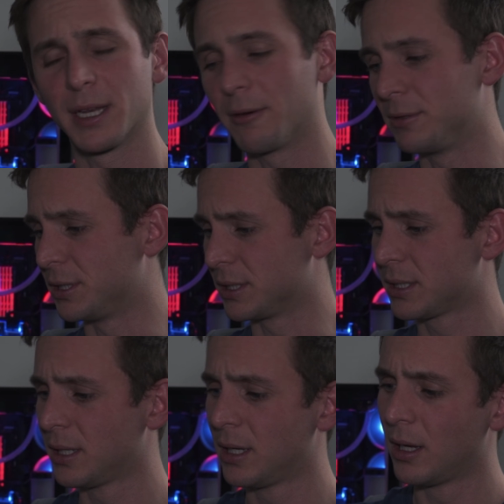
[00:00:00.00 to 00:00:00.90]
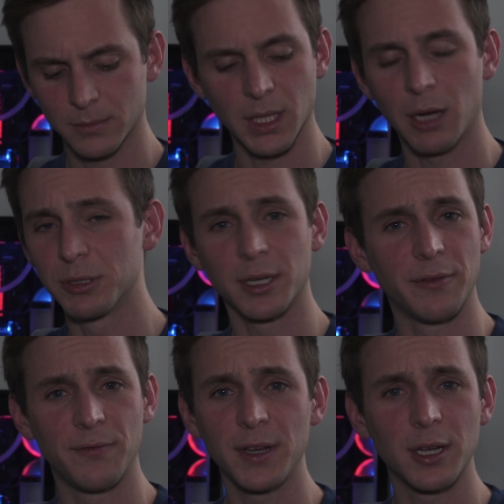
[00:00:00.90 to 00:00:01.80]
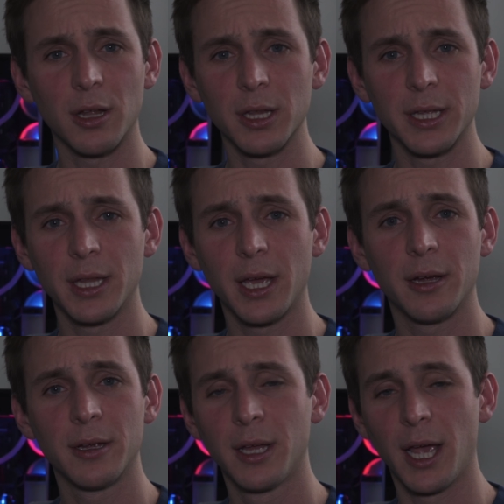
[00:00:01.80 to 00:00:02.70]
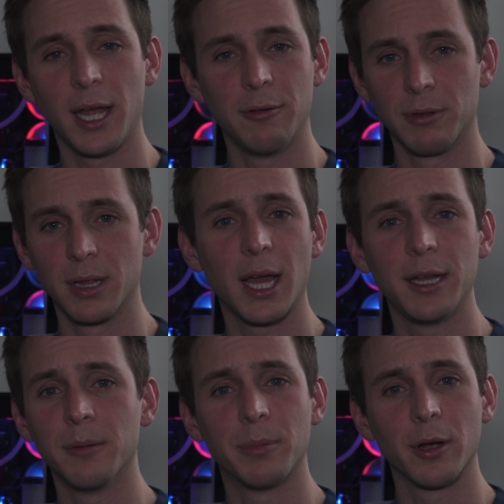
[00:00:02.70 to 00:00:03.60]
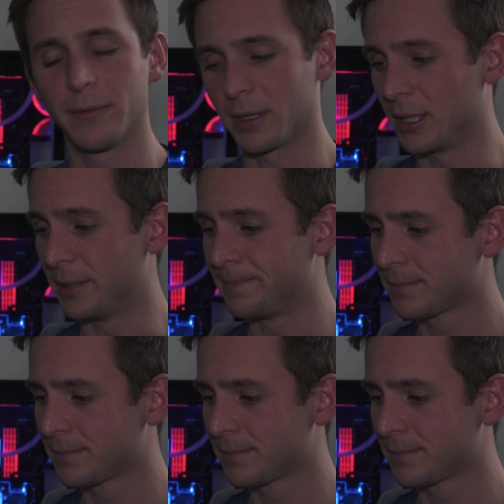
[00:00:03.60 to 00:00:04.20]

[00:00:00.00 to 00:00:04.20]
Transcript: I was going to fit it all in there and it would light up perfectly.